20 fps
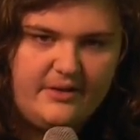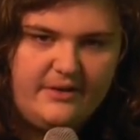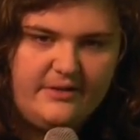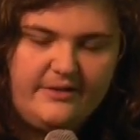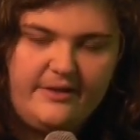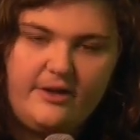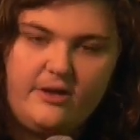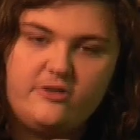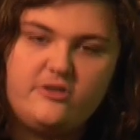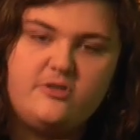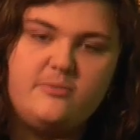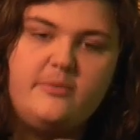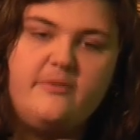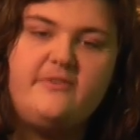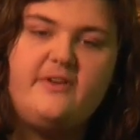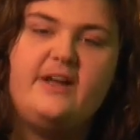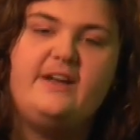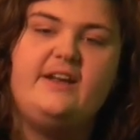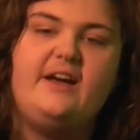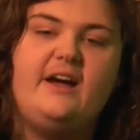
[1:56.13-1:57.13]
They also
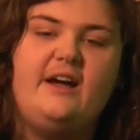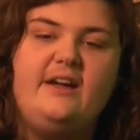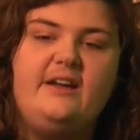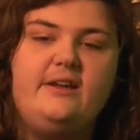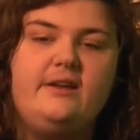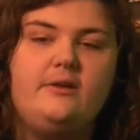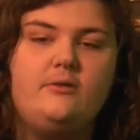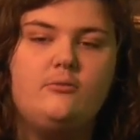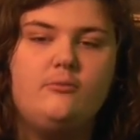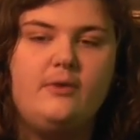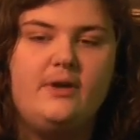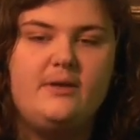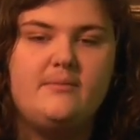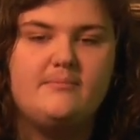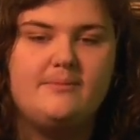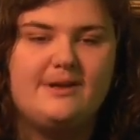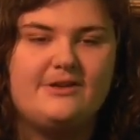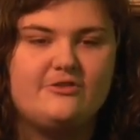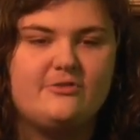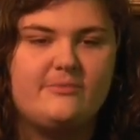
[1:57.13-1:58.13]
provide height and weight
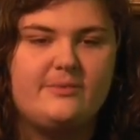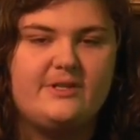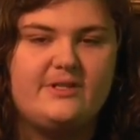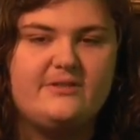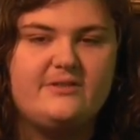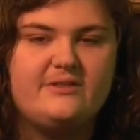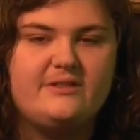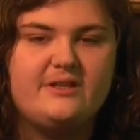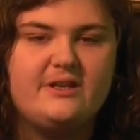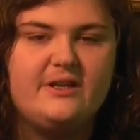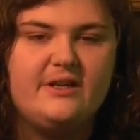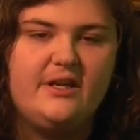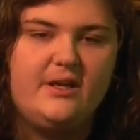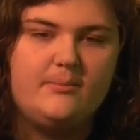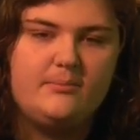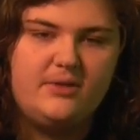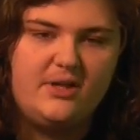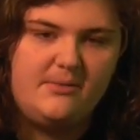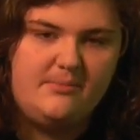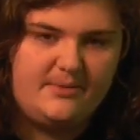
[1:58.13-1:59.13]
measurements and
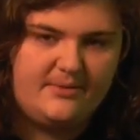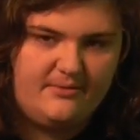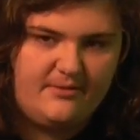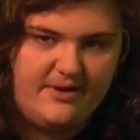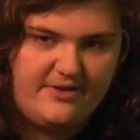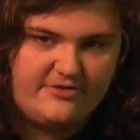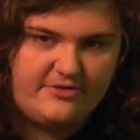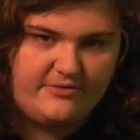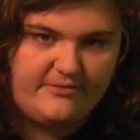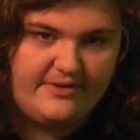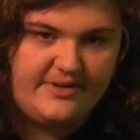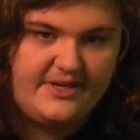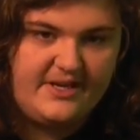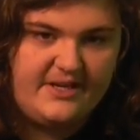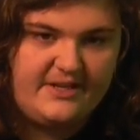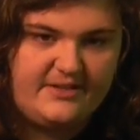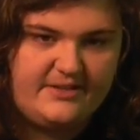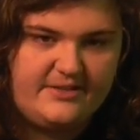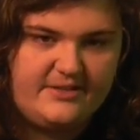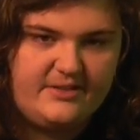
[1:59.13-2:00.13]
blood pressure
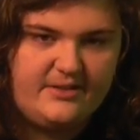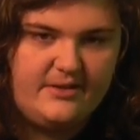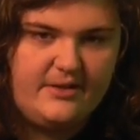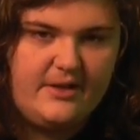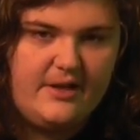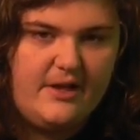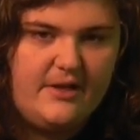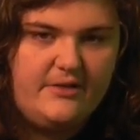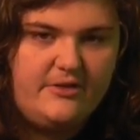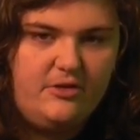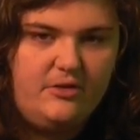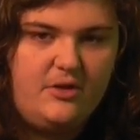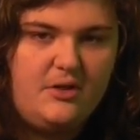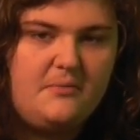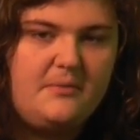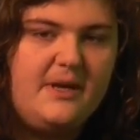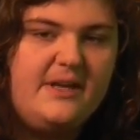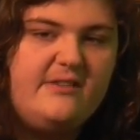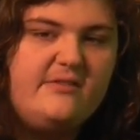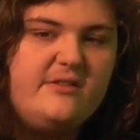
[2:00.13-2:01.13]
readings. The only
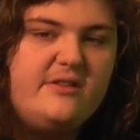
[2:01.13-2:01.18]
way to